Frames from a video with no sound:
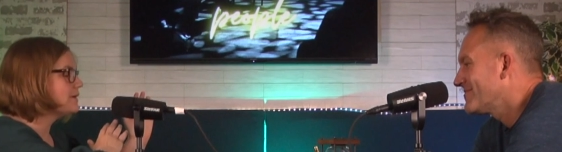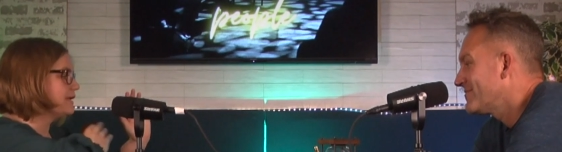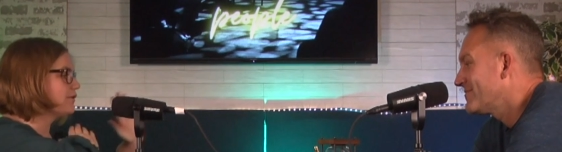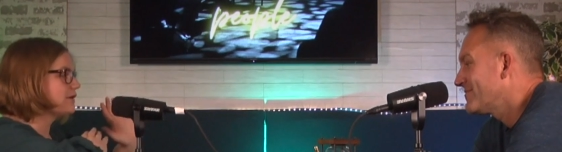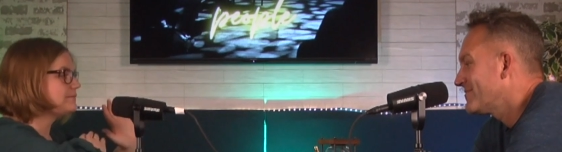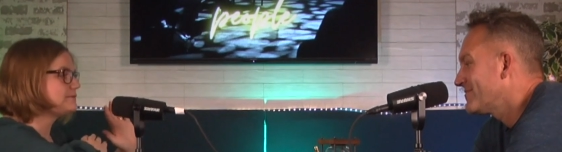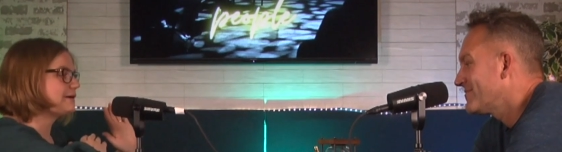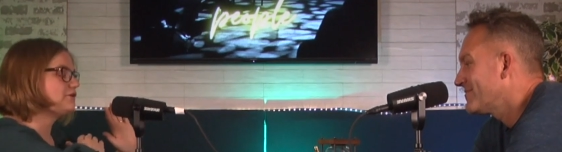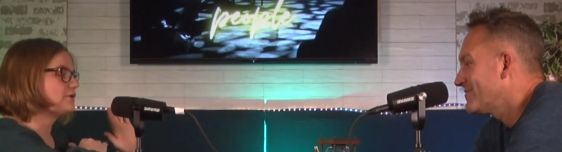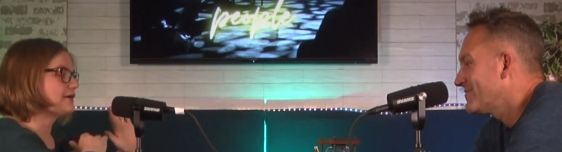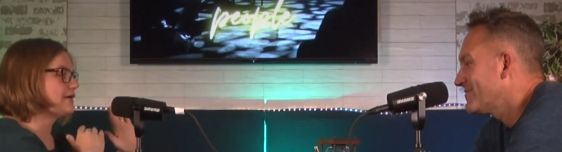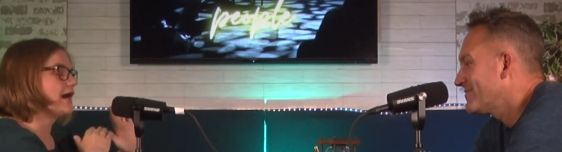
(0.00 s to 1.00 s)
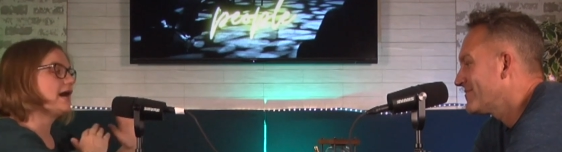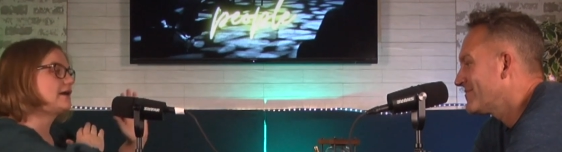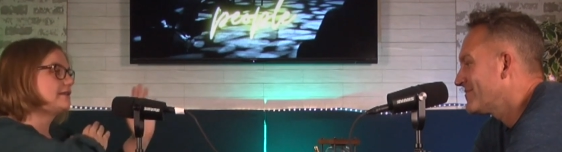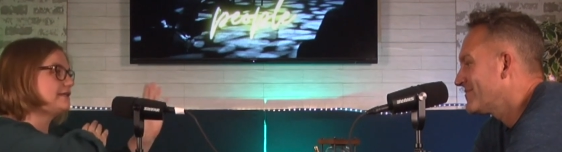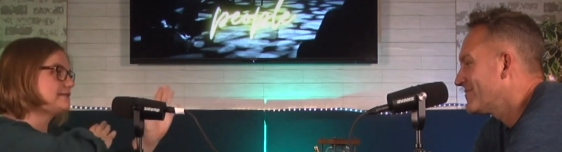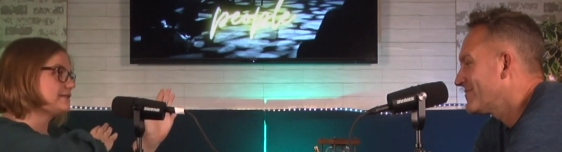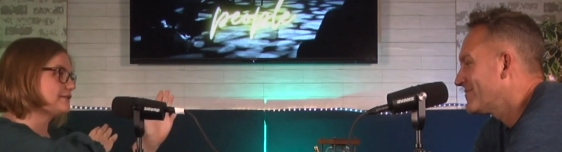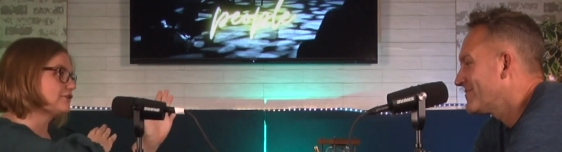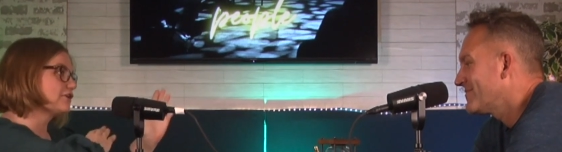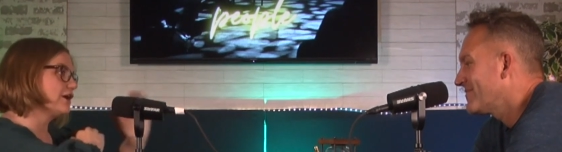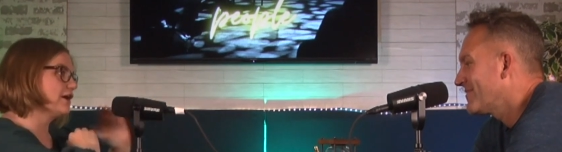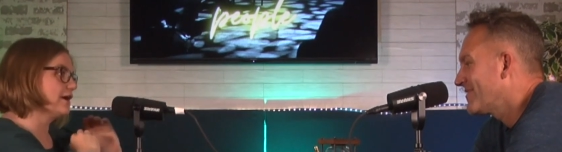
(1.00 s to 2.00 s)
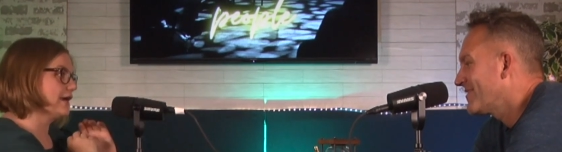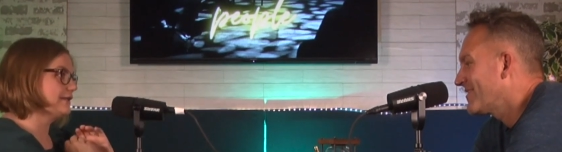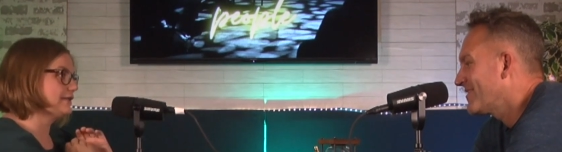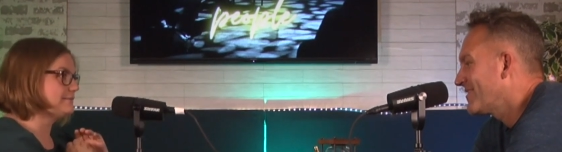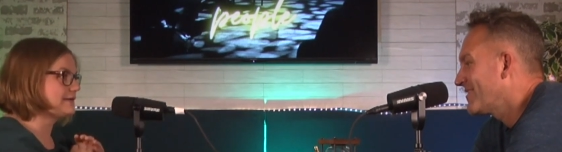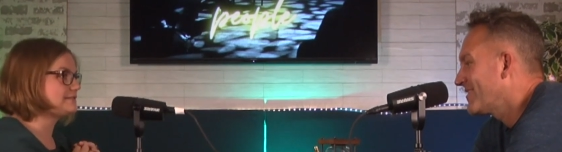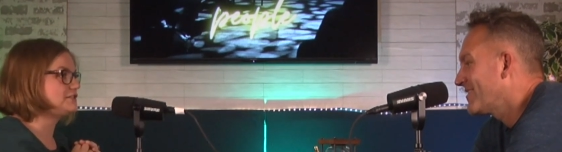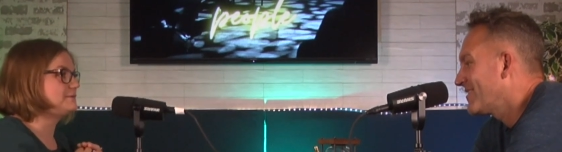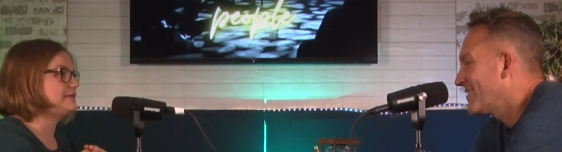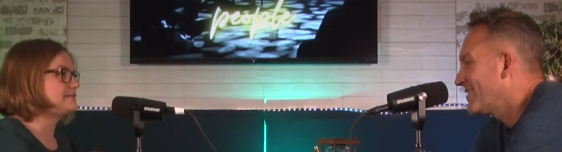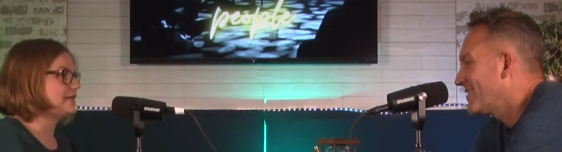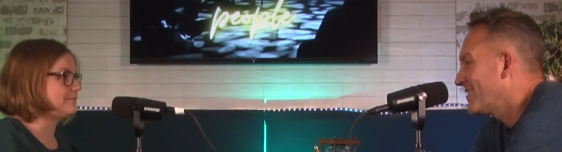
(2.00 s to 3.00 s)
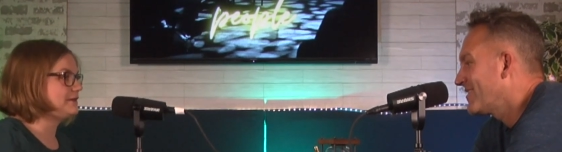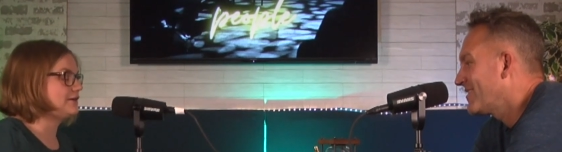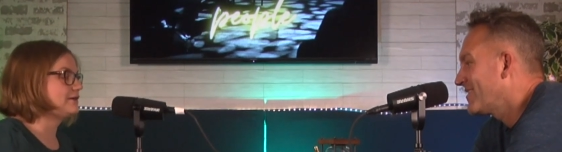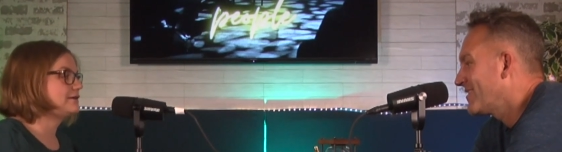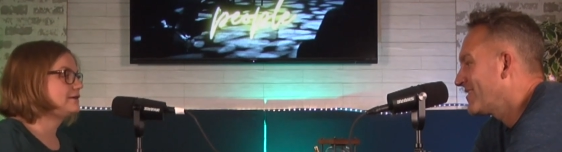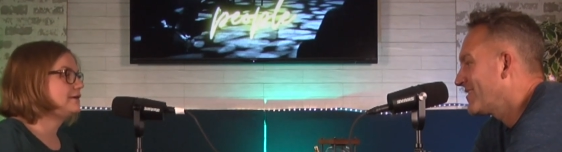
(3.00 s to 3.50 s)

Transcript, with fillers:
Speaker 1: They don't come to my door and knock. They sit in their car and they message me and say, I'm here.